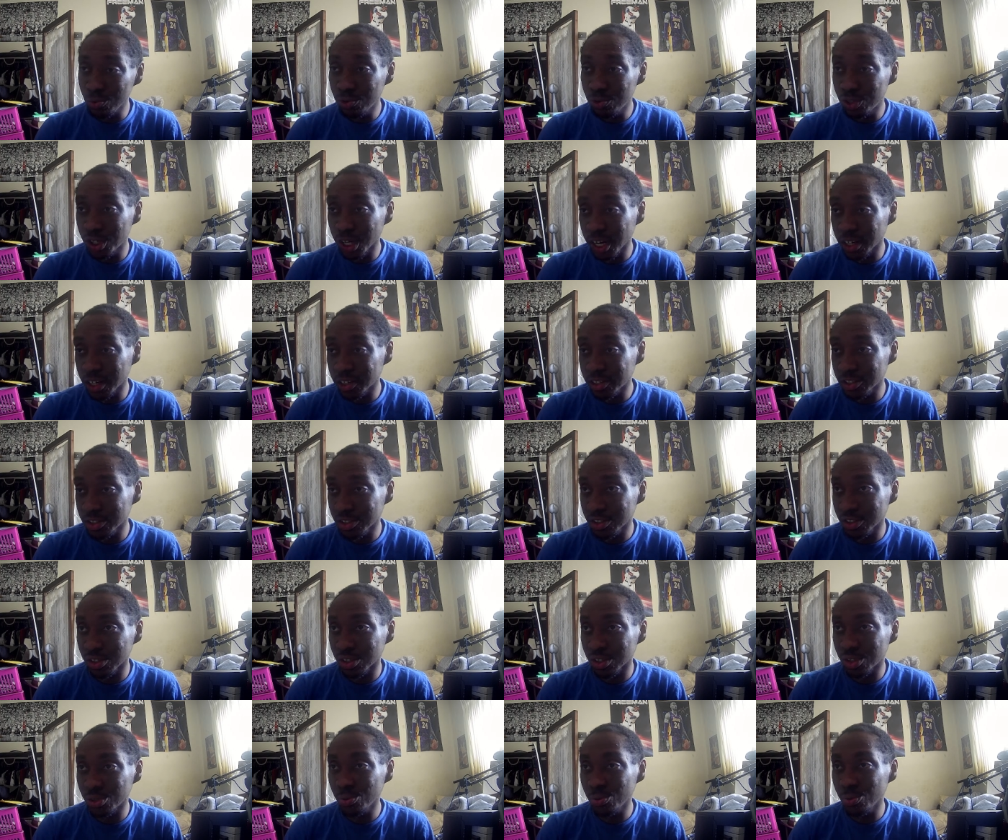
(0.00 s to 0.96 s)
chances
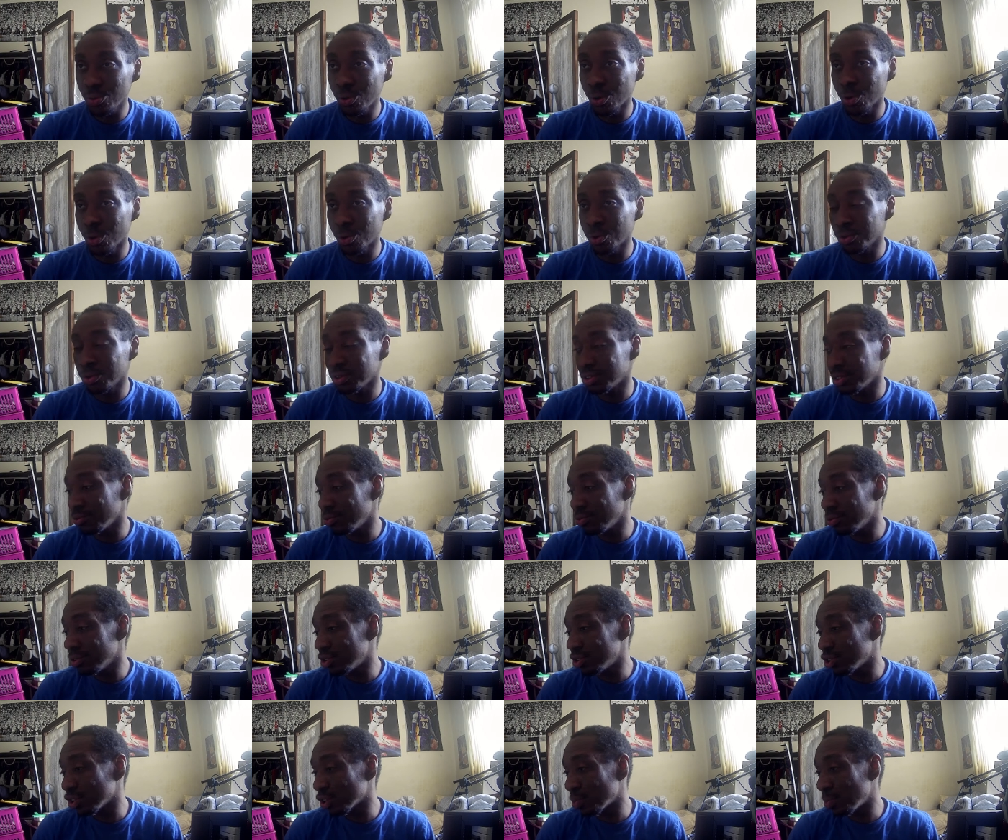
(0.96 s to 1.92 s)
to two goals, it would
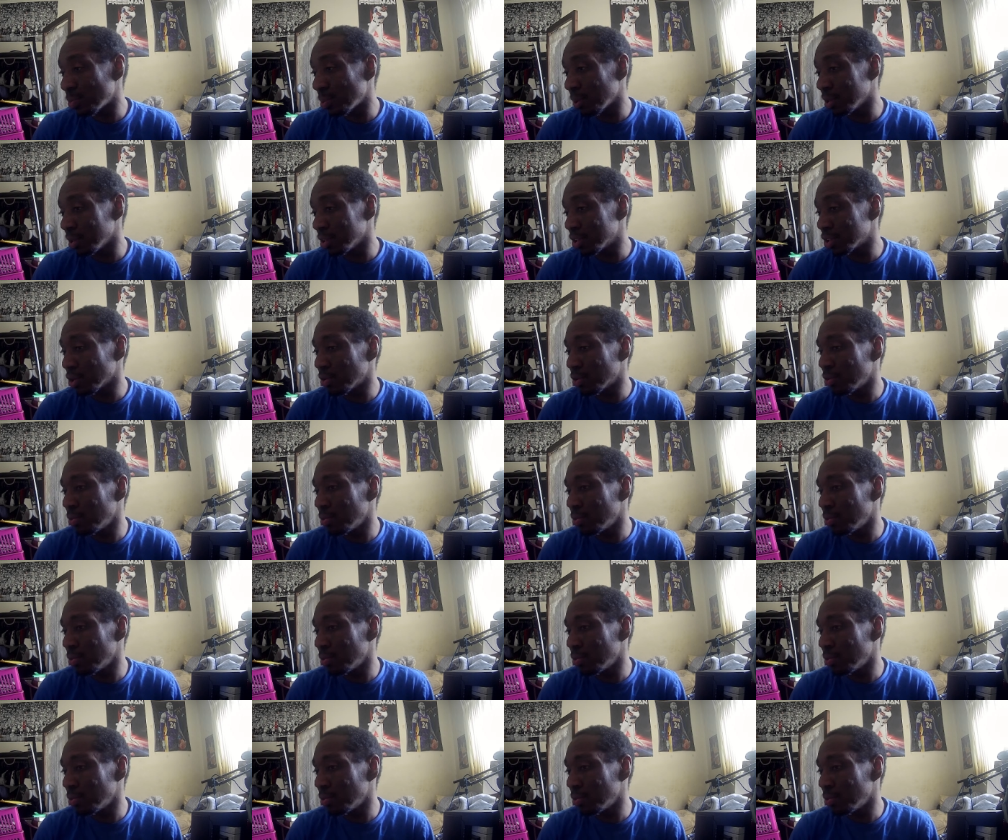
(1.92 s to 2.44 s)
have just been so